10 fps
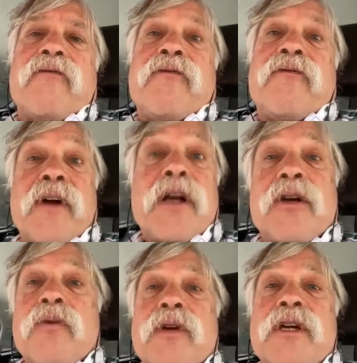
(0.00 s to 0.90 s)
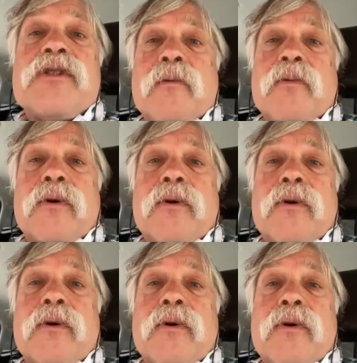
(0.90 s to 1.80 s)
fairly
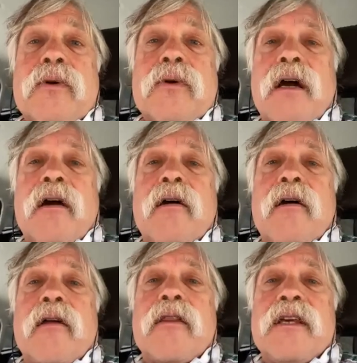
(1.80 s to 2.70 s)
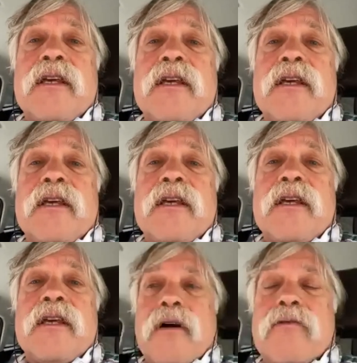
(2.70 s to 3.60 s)
reasonable, and these people
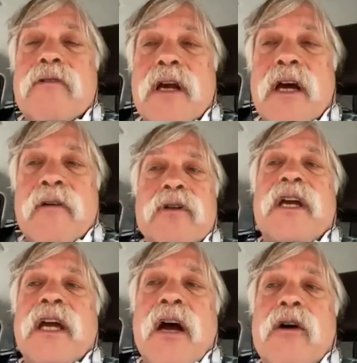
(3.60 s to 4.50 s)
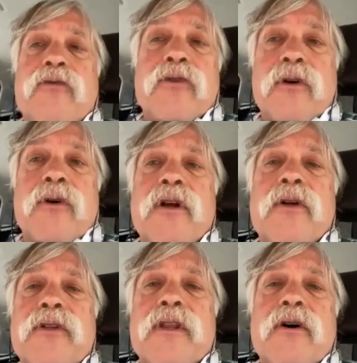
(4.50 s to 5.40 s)
are kind of looking out for their own
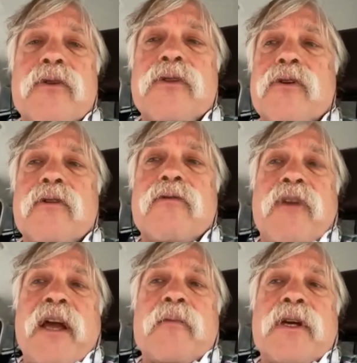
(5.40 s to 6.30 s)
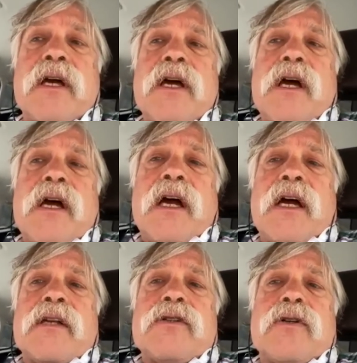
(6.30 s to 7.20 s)
health and the health of their family.
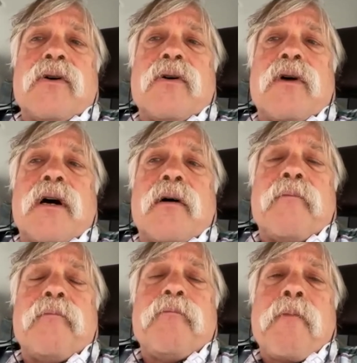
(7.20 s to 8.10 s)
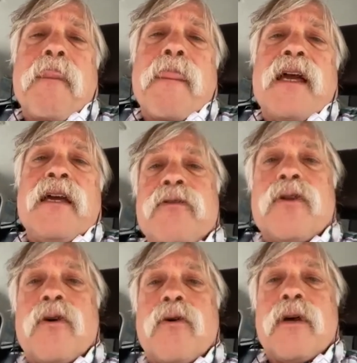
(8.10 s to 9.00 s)
And so
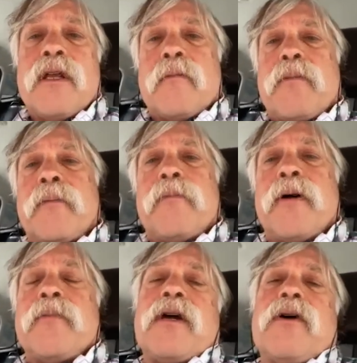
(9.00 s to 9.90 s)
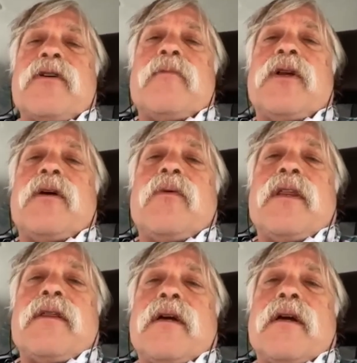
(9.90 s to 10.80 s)
even though in the public health community,
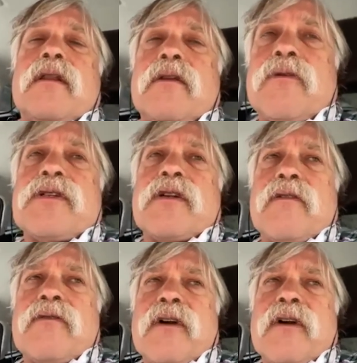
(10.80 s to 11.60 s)
we think the risk of